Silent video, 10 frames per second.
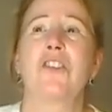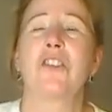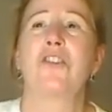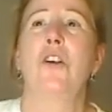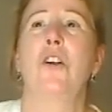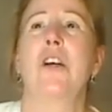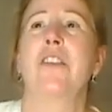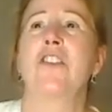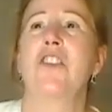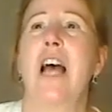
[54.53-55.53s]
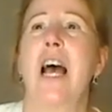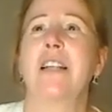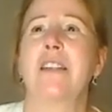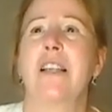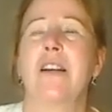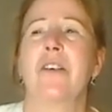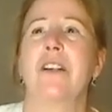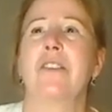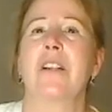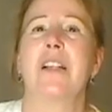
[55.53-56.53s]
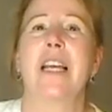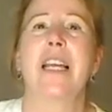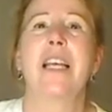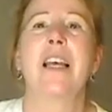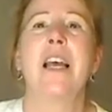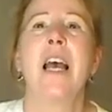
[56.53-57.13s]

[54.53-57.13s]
just look in the chat. There is a link.